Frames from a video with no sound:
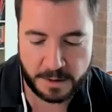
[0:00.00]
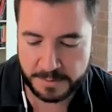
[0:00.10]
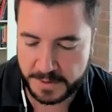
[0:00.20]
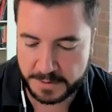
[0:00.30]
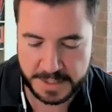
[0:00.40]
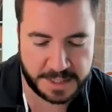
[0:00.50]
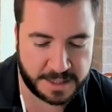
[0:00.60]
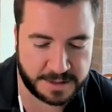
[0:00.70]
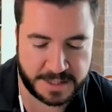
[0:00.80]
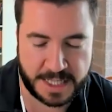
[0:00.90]
all of those
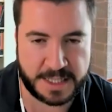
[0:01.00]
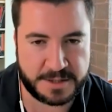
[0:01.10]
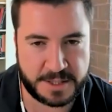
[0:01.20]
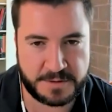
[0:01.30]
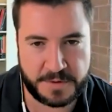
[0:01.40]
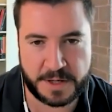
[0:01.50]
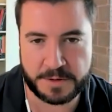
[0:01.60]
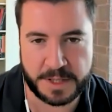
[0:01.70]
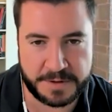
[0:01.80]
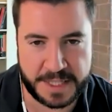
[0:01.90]
details aside that's just
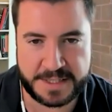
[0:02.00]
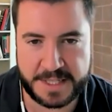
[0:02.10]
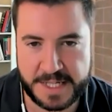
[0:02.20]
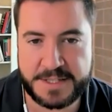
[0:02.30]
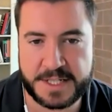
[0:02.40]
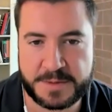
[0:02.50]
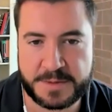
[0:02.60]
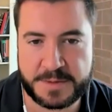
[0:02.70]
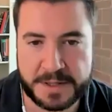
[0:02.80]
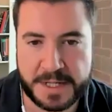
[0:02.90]
federal level that's the
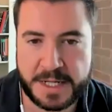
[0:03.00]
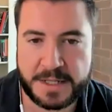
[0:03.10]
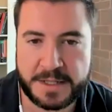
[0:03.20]
easiest part